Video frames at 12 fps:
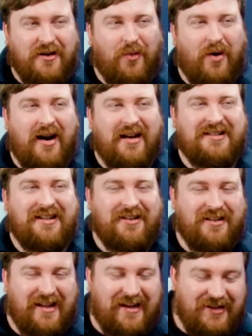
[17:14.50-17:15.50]
to watch. And
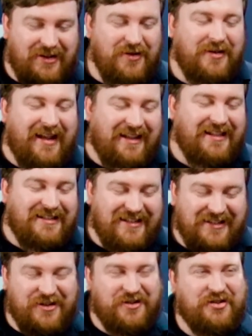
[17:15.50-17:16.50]
you're like, dude, like this
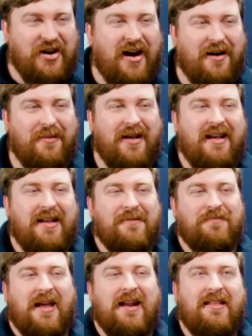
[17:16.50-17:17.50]
is your job.
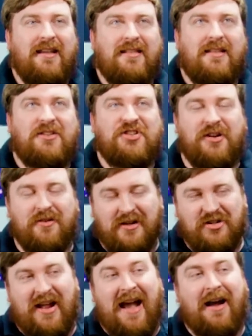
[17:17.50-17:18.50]
And I think the
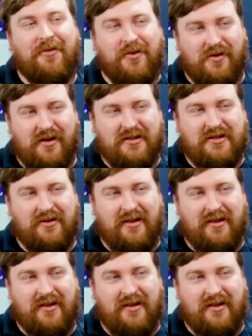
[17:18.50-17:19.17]
generation after us, so